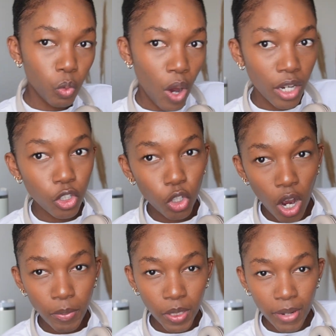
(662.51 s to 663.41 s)
1, to
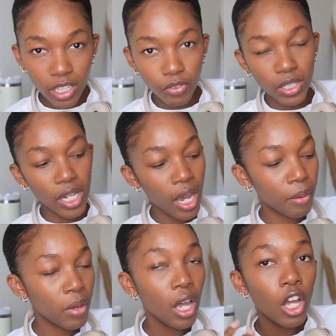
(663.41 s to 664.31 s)
optimize for
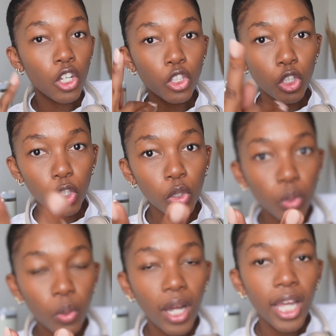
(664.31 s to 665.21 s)
time.
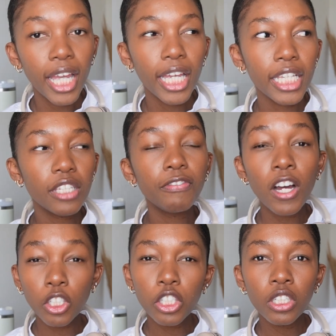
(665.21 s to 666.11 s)
2, it's
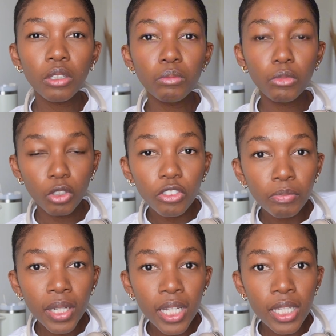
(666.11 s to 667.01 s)
functional
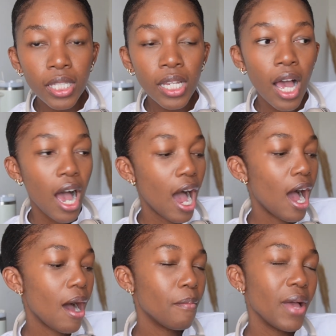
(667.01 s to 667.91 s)
movements,
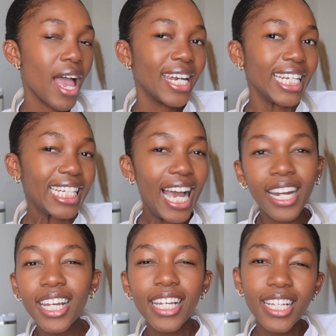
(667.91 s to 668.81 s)
and it
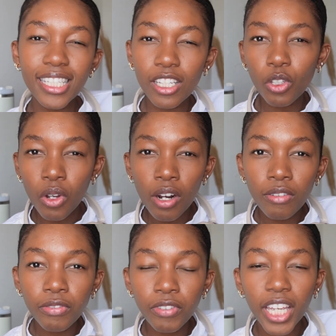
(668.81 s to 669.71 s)
kind of is a sort
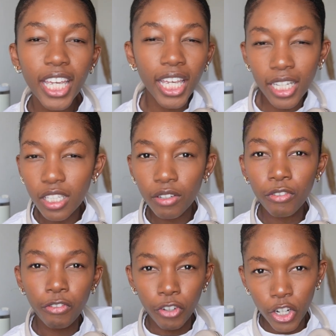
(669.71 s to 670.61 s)
of HIIT
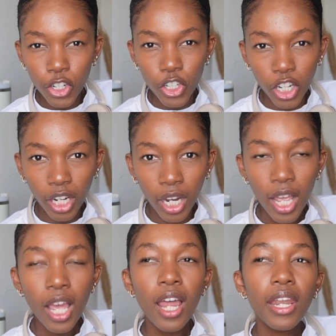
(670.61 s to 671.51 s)
version.
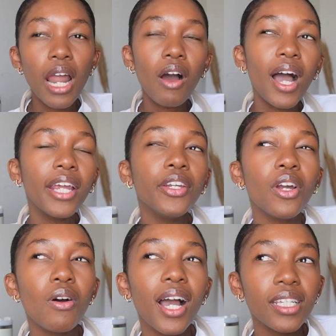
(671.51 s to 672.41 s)
Now, I
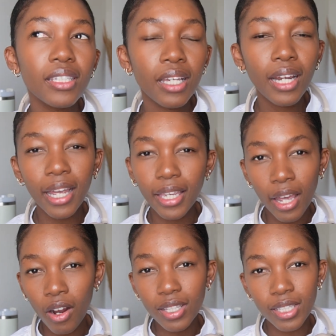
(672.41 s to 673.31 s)
know I said I
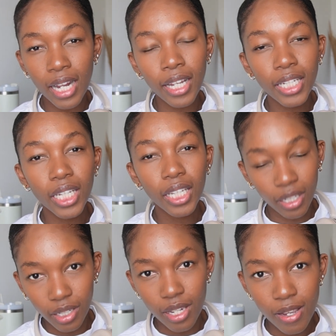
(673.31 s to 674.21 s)
cannot stand
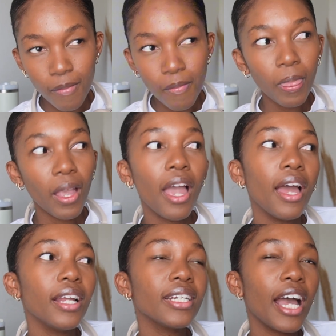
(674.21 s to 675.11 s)
HIIT,
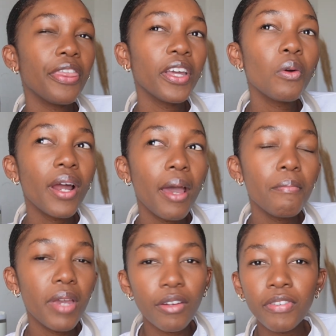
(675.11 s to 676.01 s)
and I think what
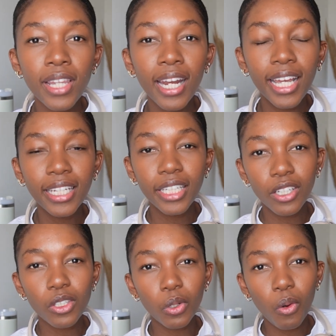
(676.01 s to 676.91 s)
I meant for that, I
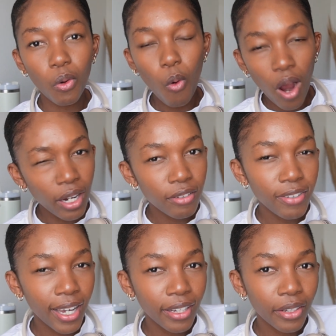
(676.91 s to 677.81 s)
needed to
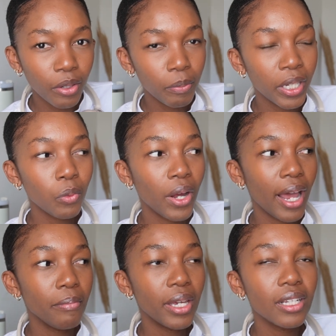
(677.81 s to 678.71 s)
qualify a little bit. What
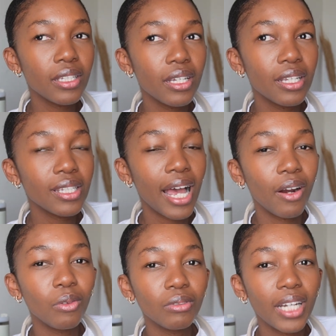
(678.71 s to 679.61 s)
I meant is I
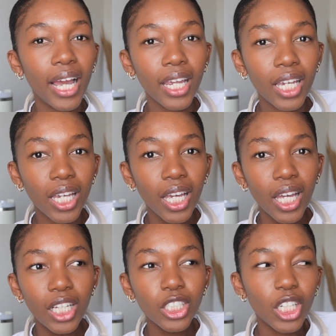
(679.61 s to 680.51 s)
don't like,
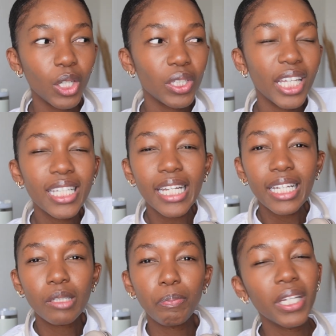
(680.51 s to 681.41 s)
you know, things
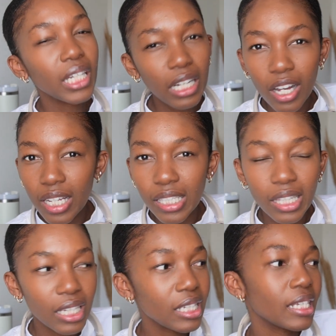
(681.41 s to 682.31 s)
like spin class,
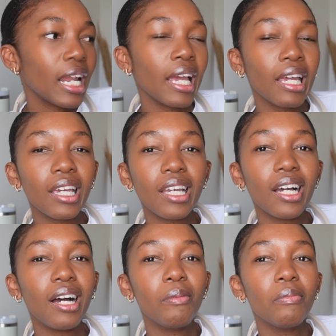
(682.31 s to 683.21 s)
things like
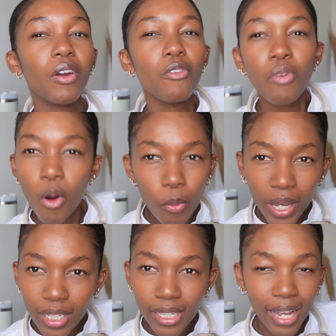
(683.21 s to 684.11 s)

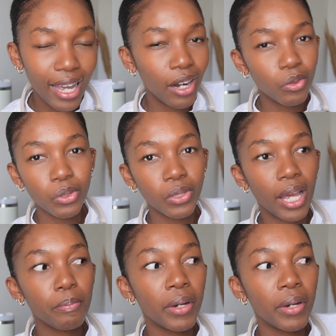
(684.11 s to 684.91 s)
aerobics, like I don't do that.